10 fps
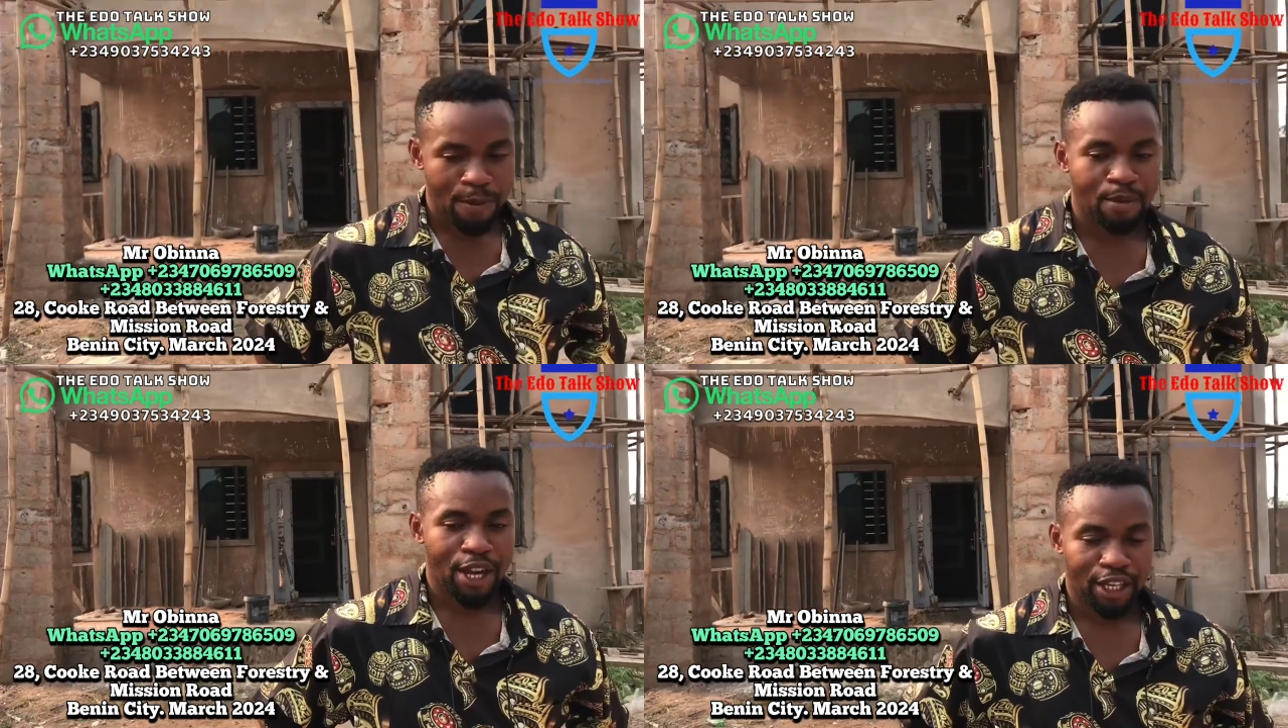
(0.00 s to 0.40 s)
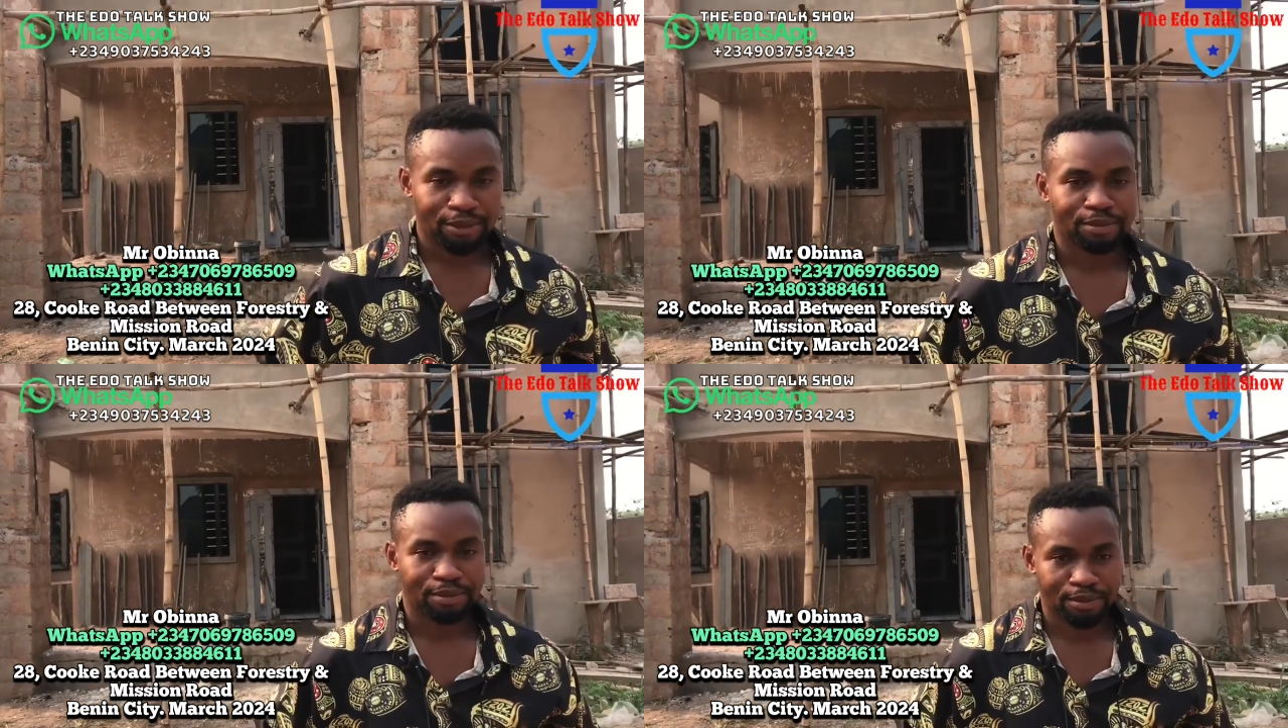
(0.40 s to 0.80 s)
And
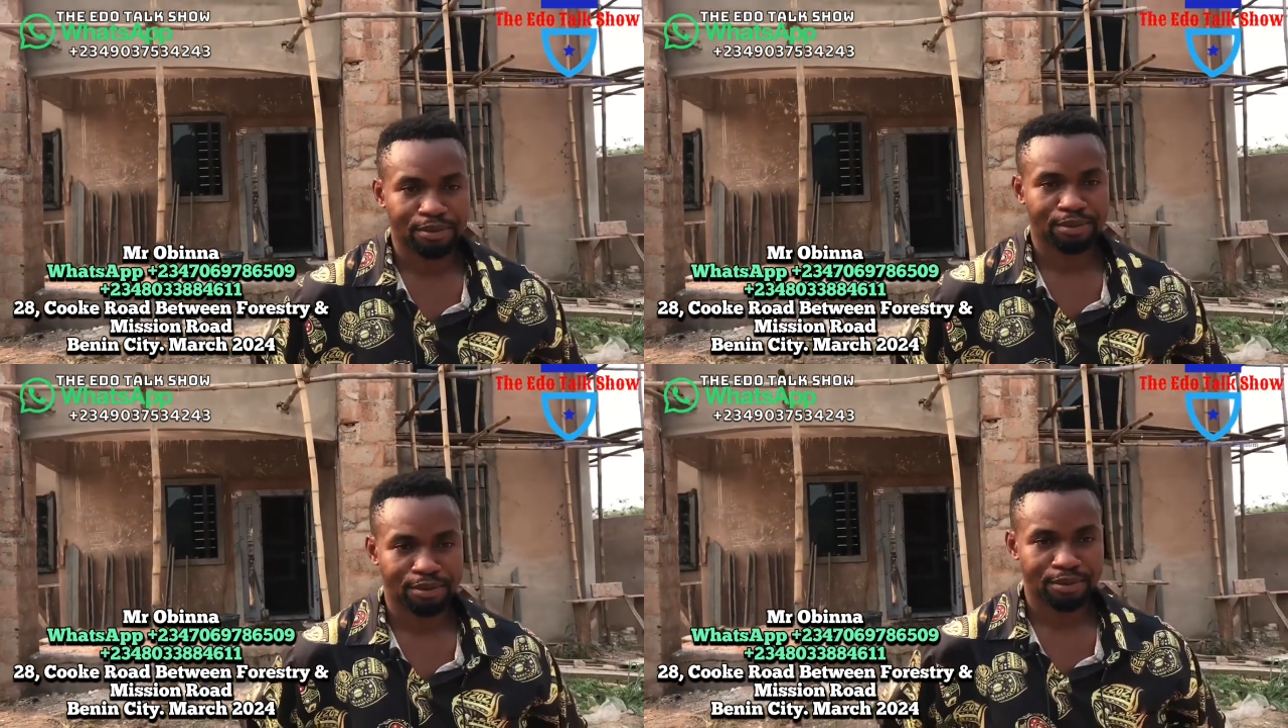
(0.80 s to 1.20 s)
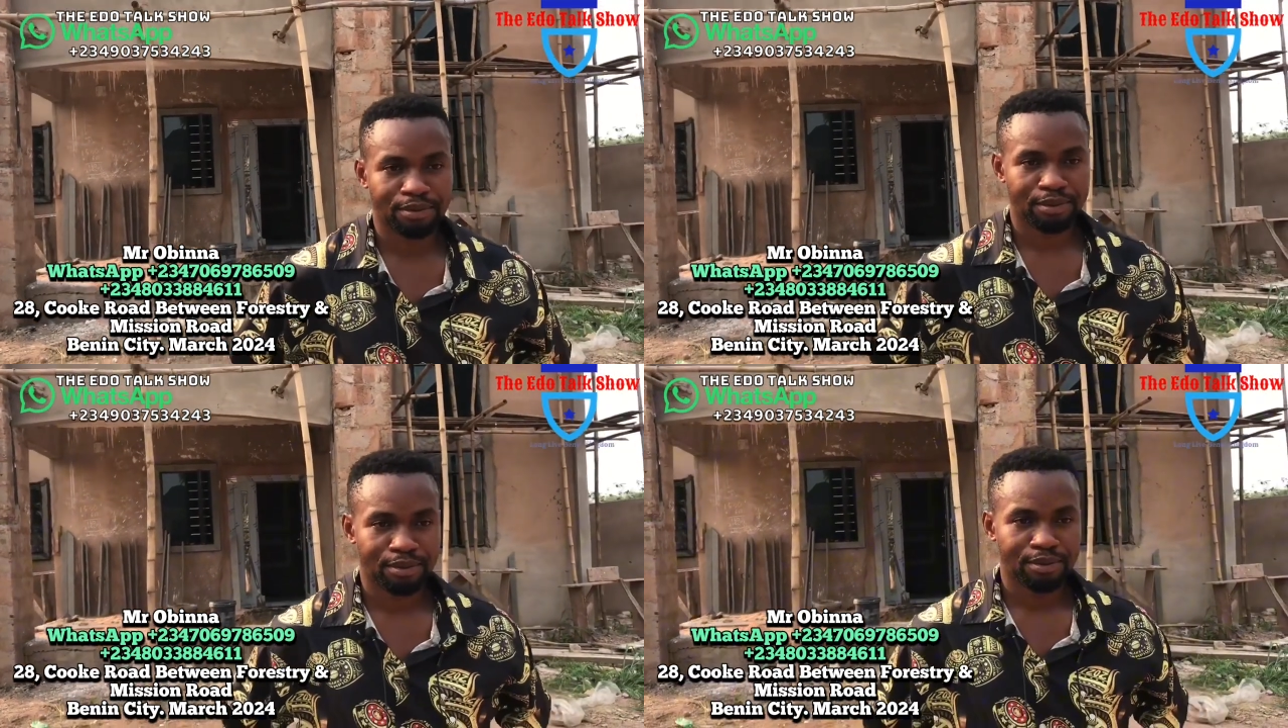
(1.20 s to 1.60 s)
this madam,
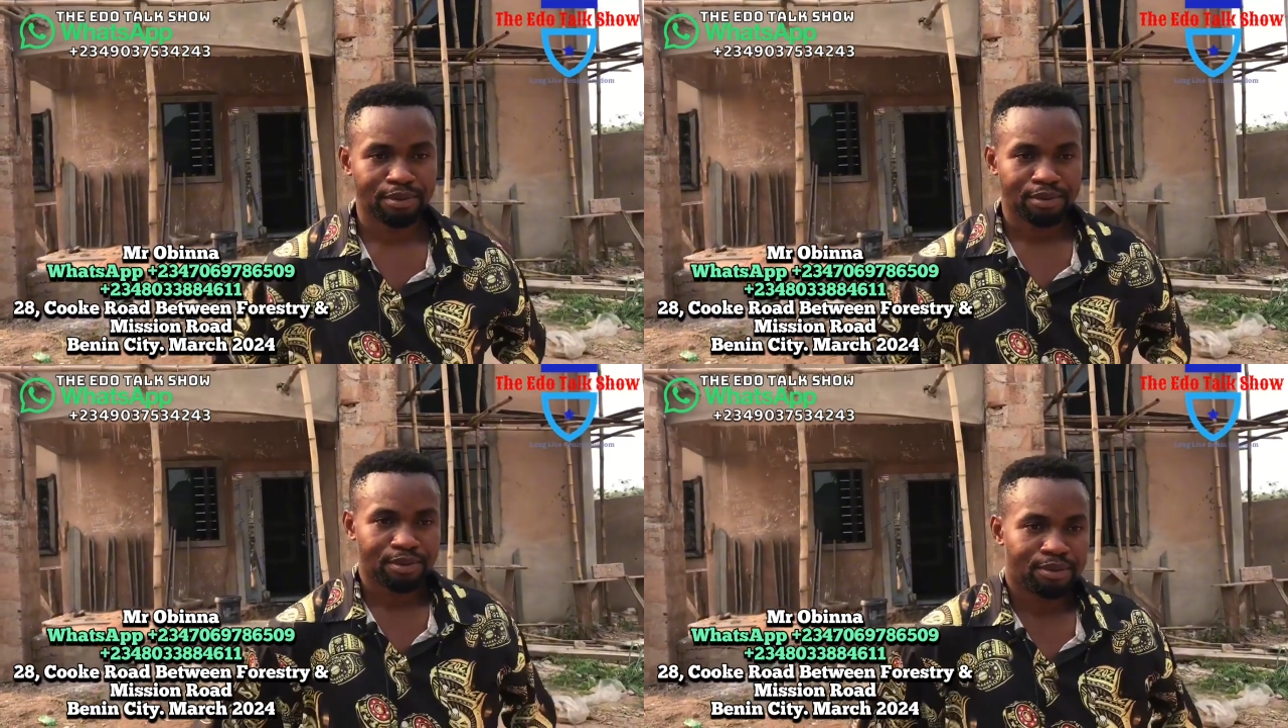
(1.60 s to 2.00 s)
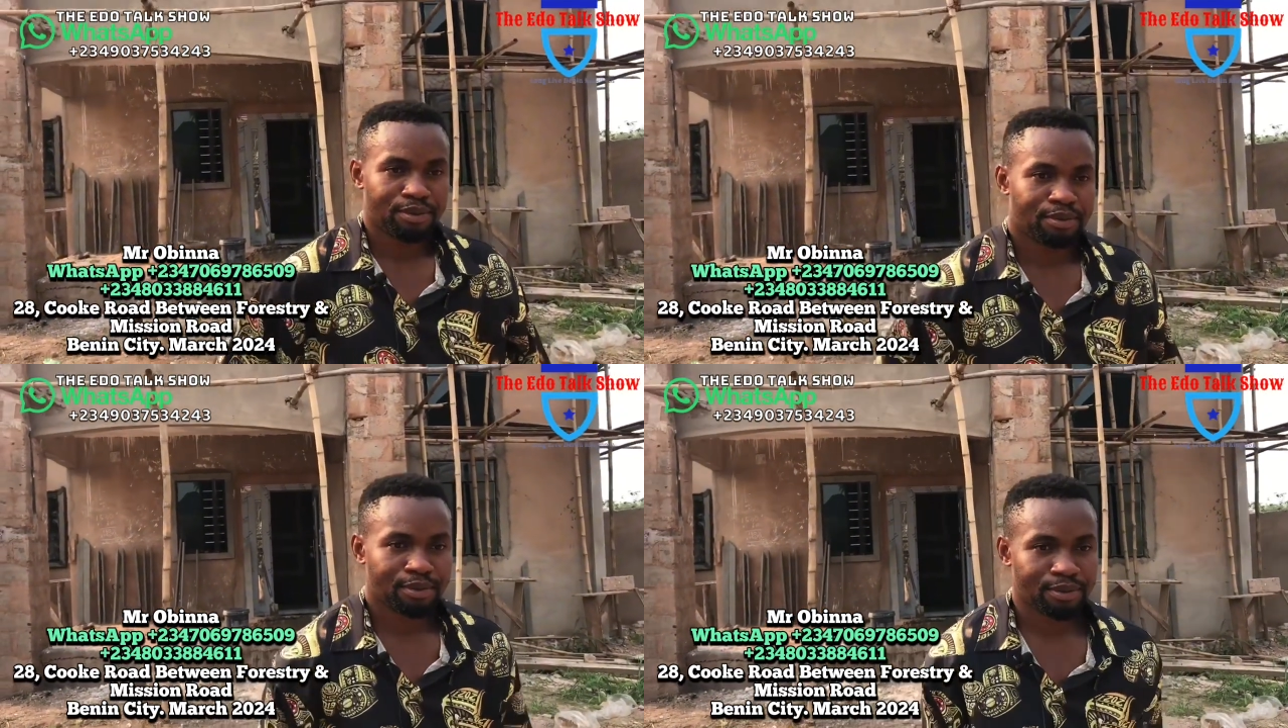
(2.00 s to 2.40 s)
now
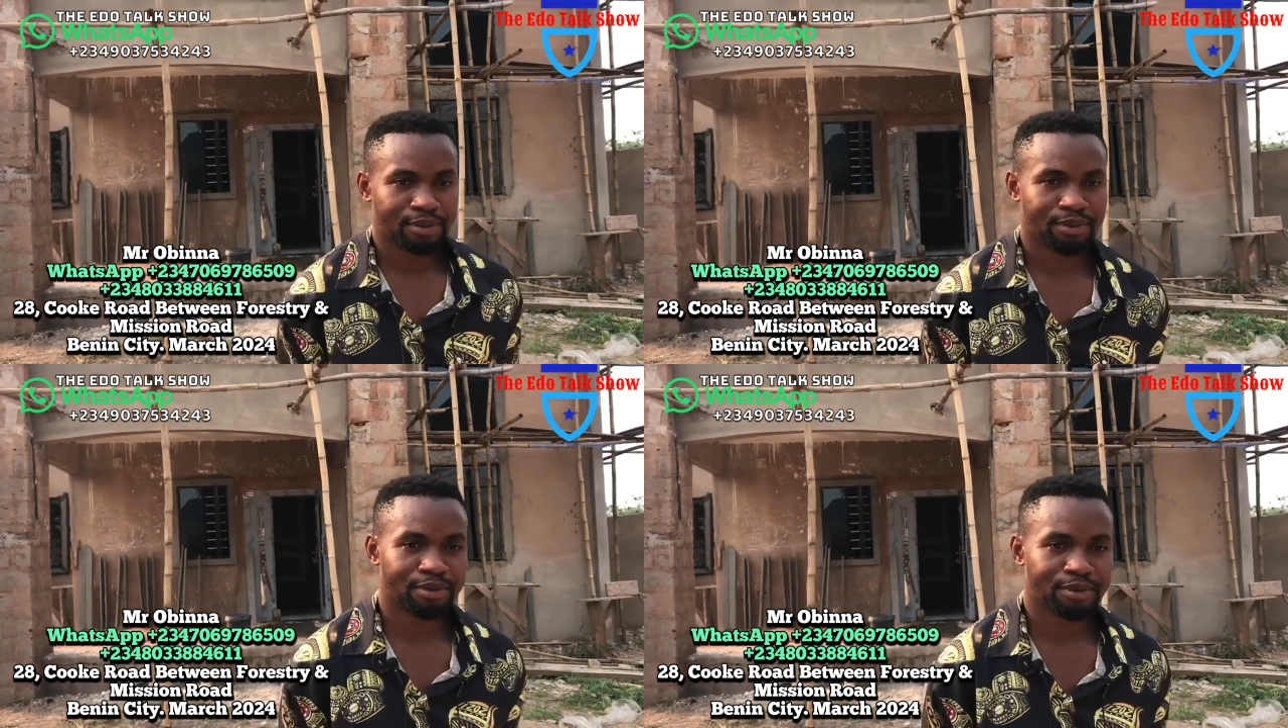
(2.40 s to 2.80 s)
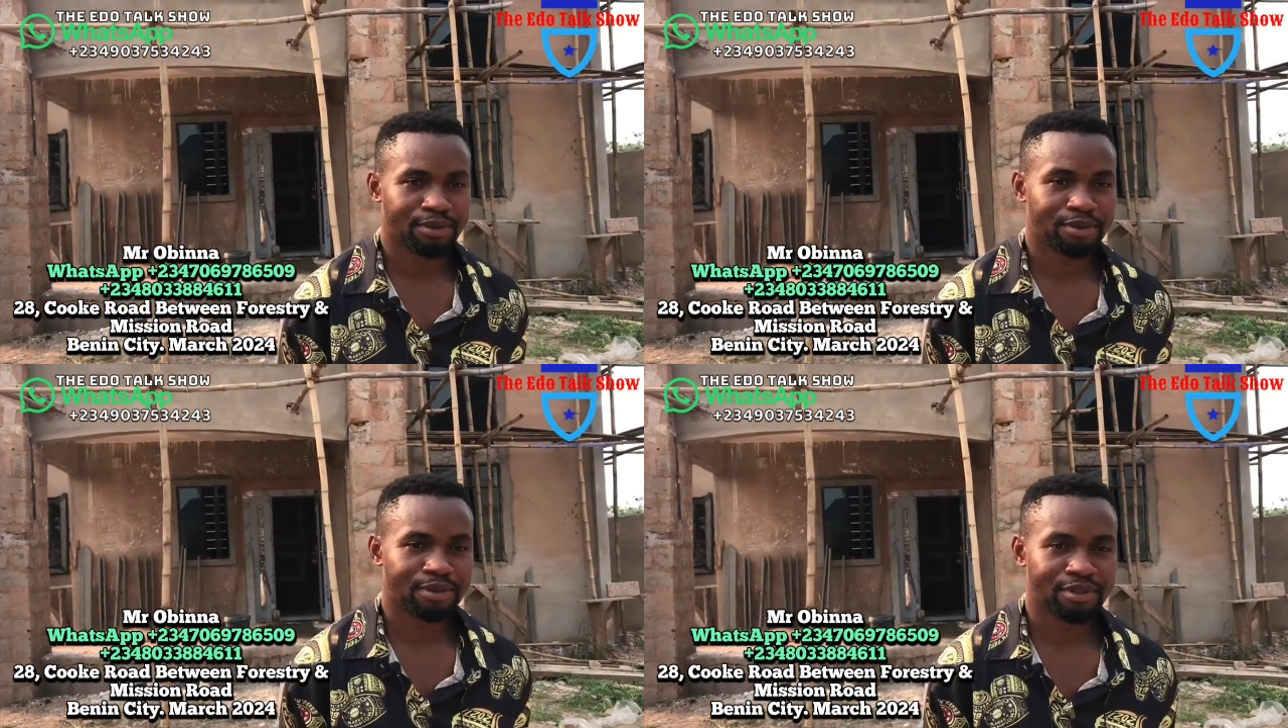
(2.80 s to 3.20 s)
they
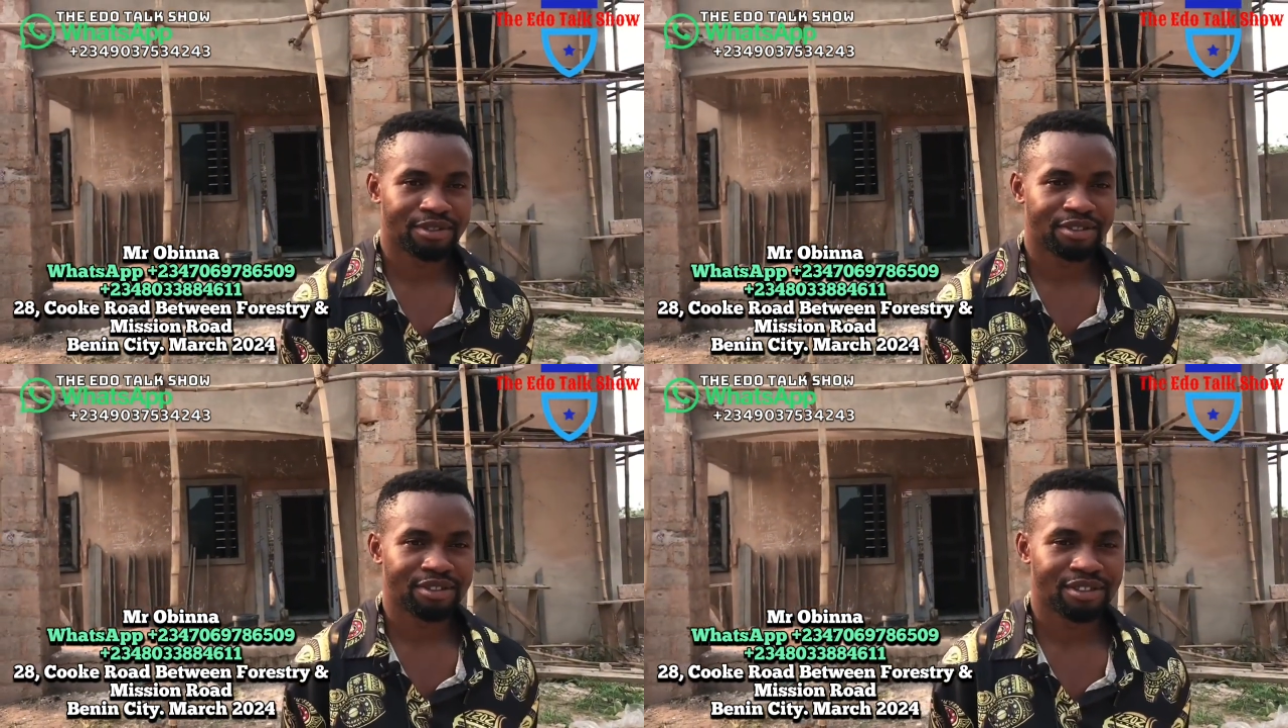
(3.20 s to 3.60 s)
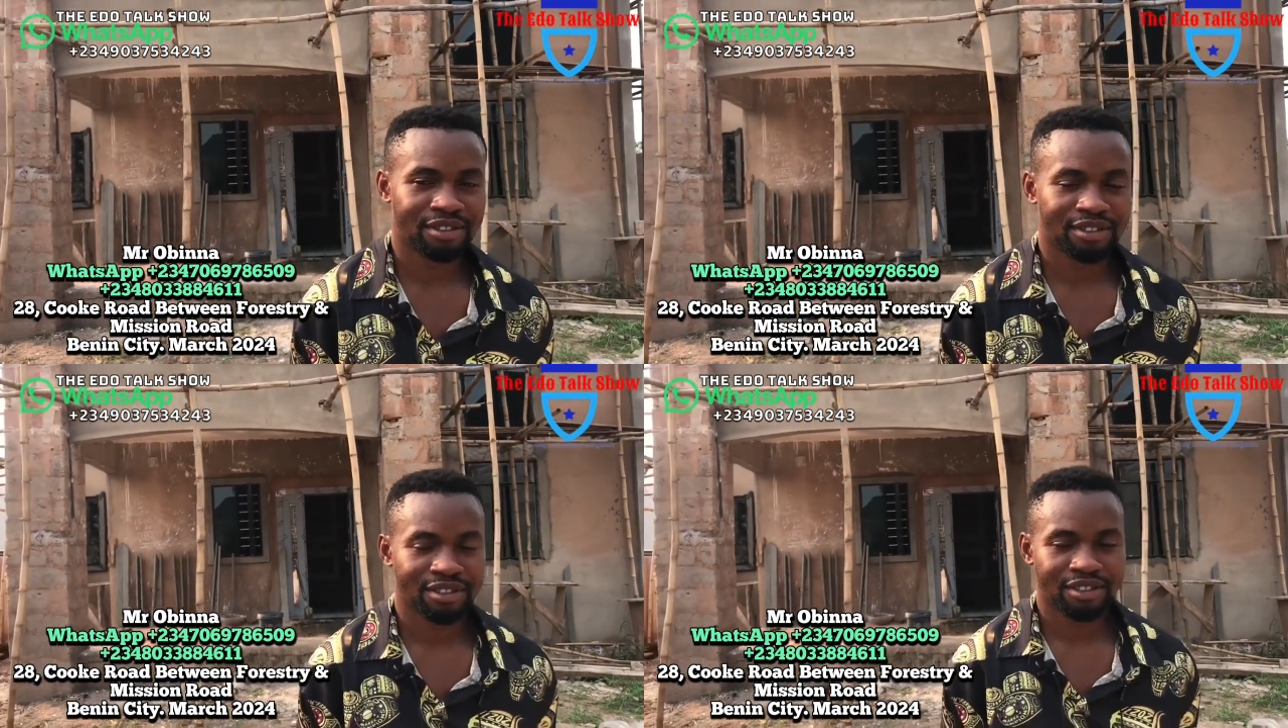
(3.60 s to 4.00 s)
give
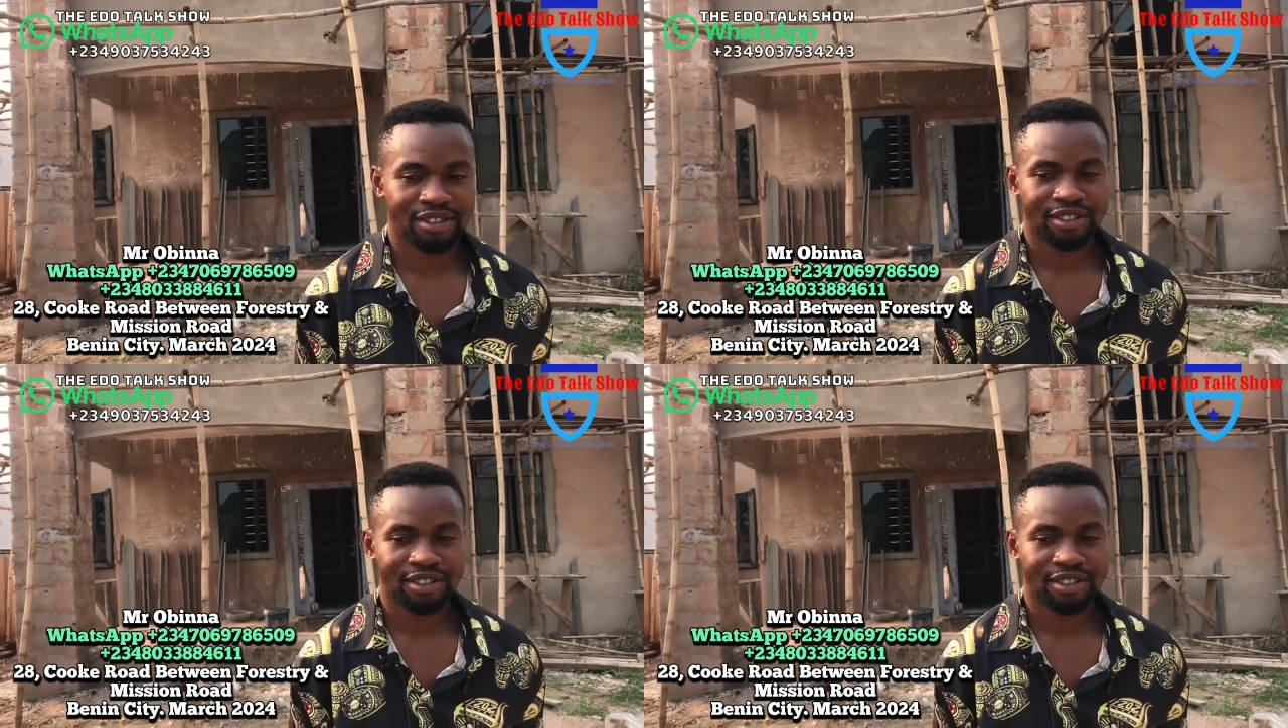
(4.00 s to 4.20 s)
kudos.